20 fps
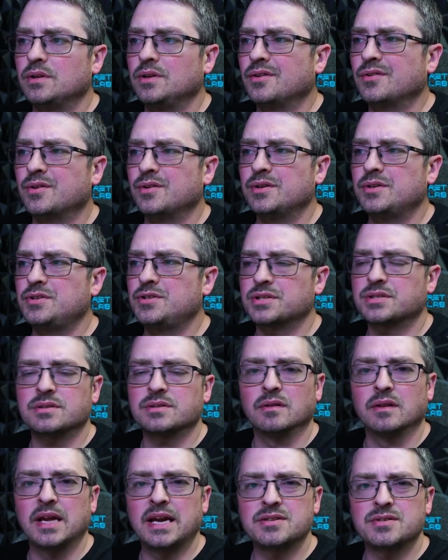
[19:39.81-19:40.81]
You couldn't just
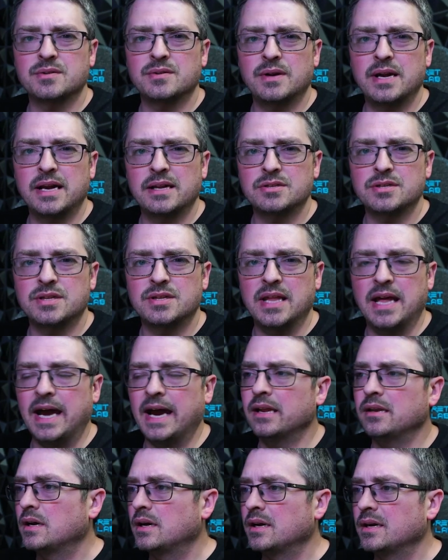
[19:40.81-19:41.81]
laser etch
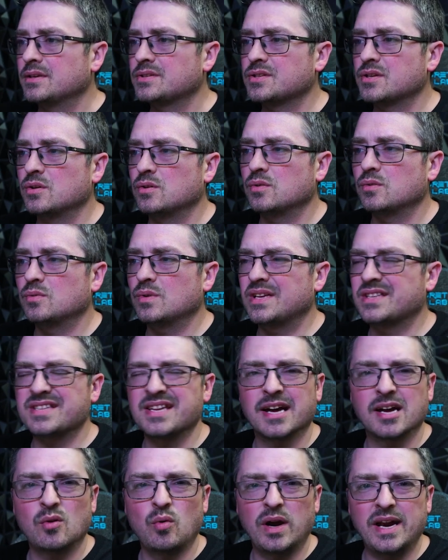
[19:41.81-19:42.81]
that, so it's
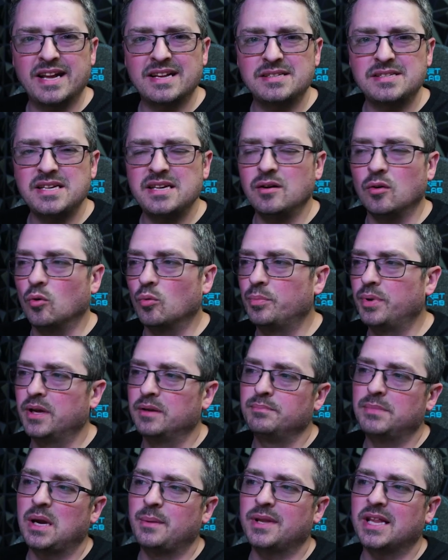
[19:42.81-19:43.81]
not quite ideal,
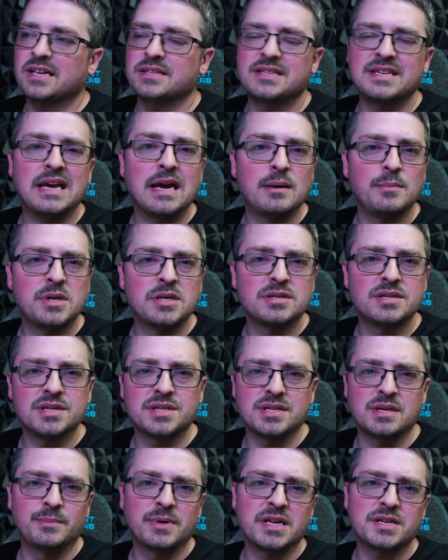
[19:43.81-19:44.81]
but maybe that's the image that
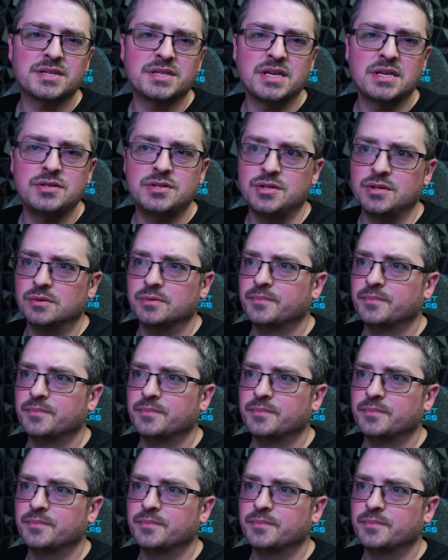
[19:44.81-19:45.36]
somebody sends you.